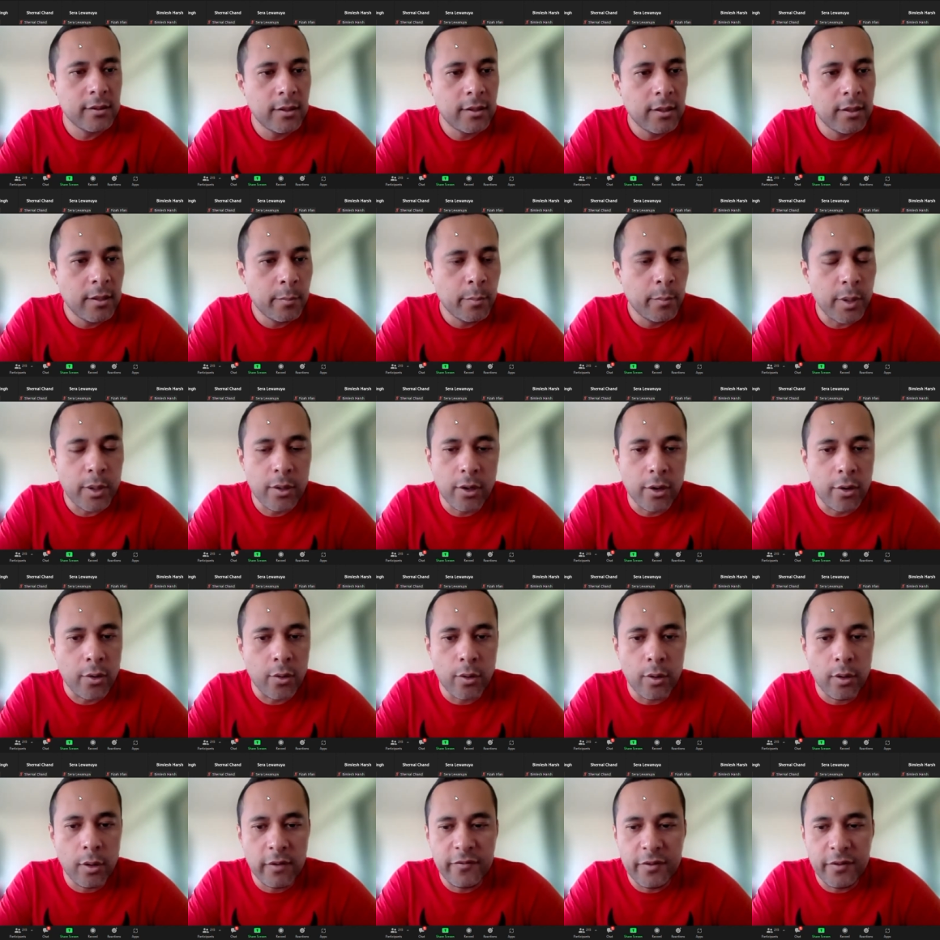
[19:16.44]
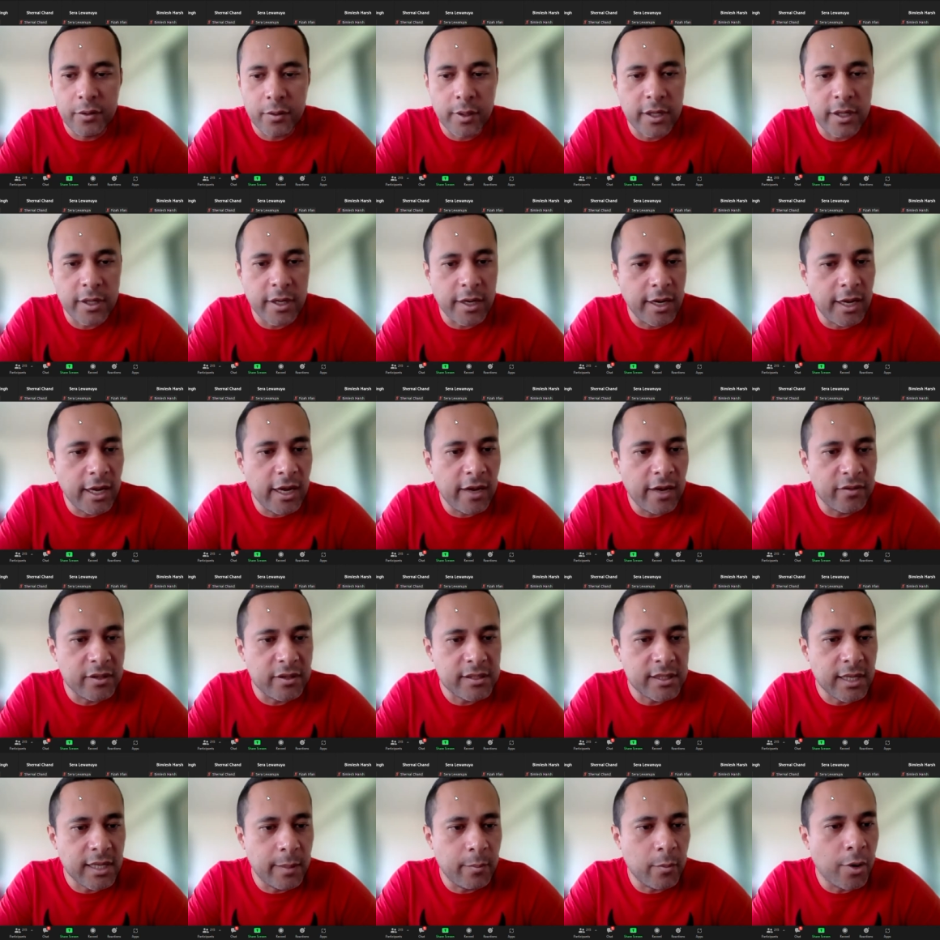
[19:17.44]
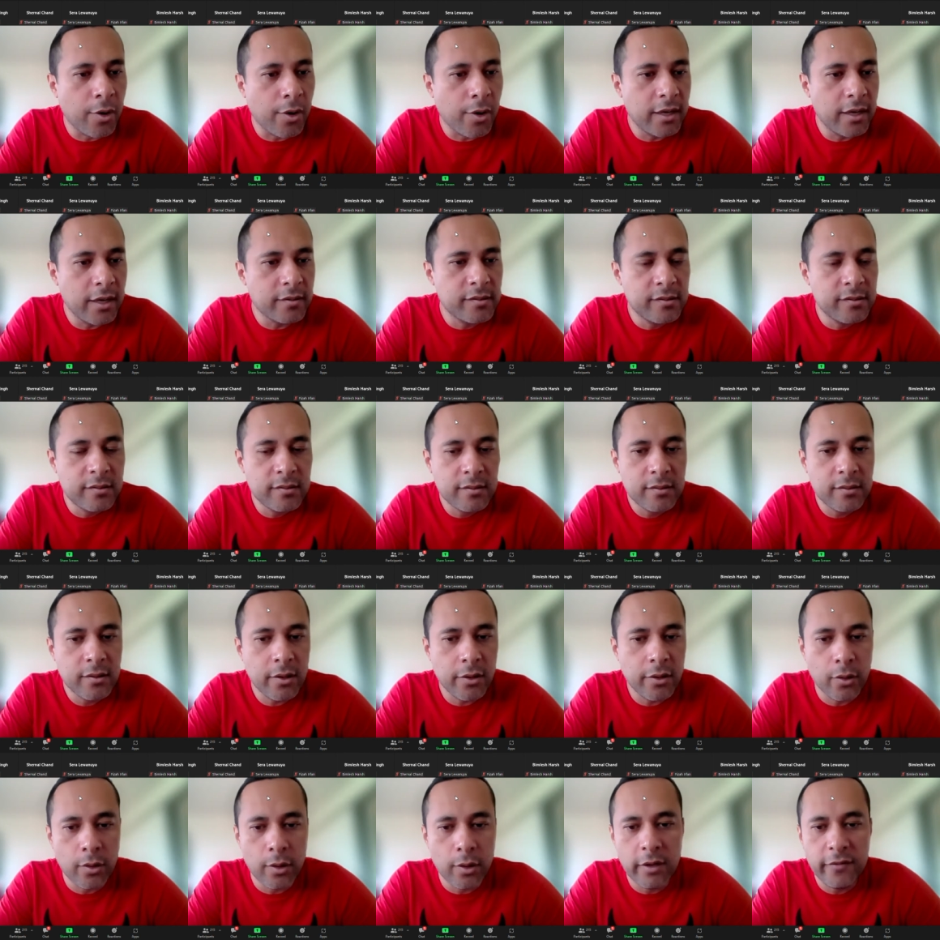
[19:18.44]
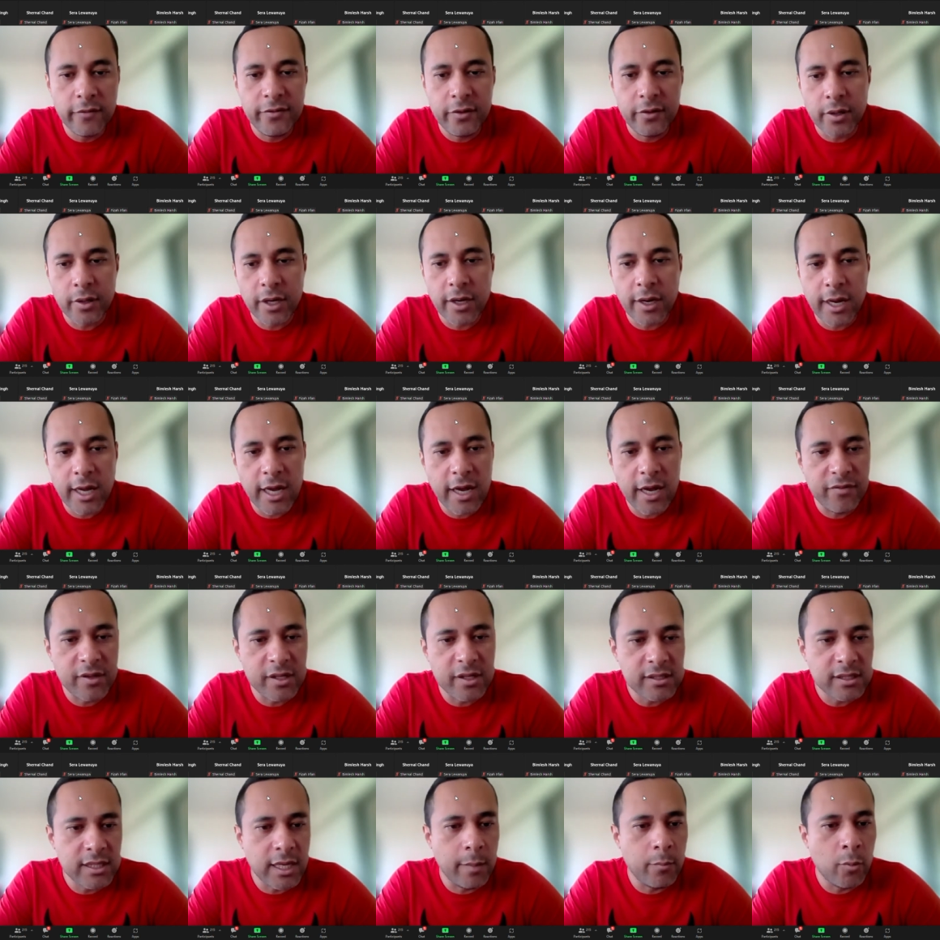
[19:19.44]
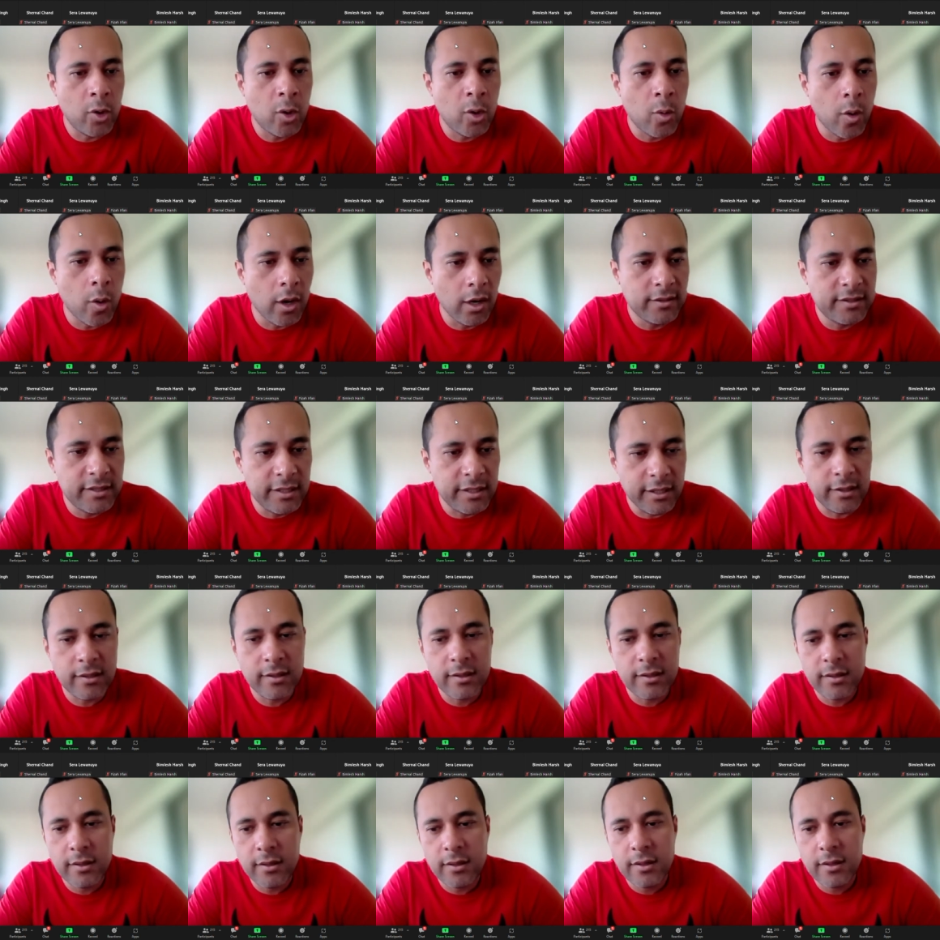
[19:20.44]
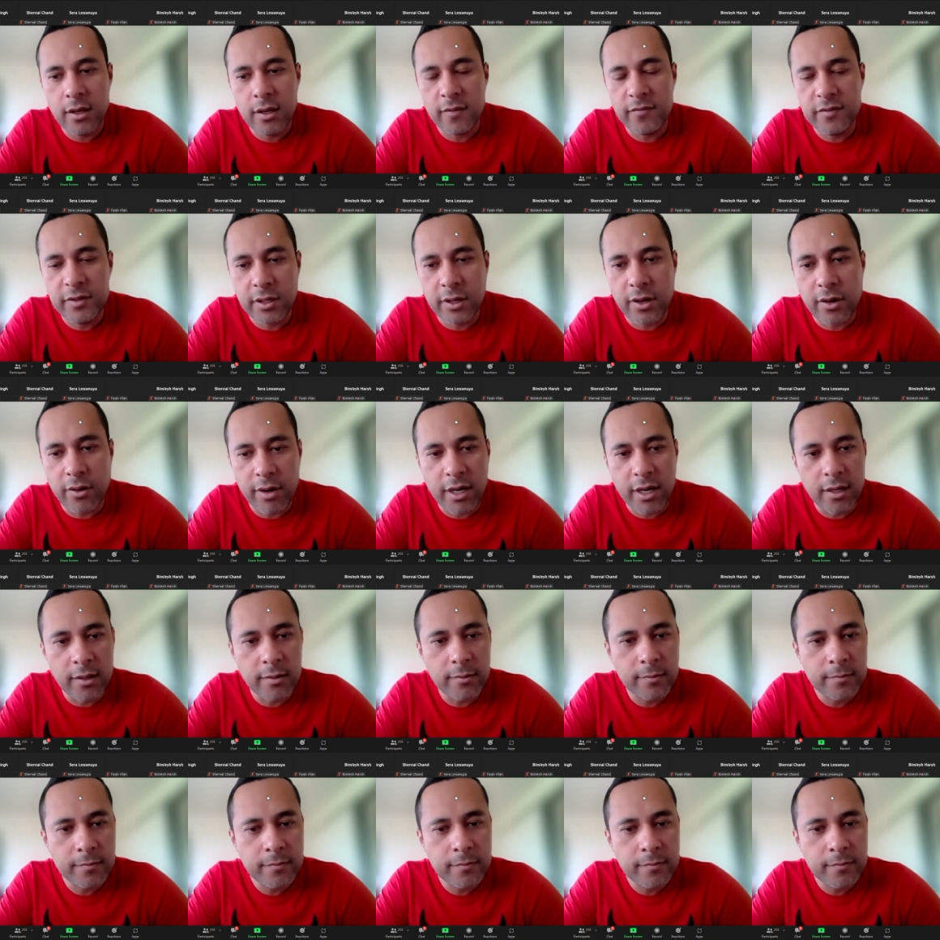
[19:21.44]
but not all of you are going to have the same grades. Not all of you are going to have the same quality of degree.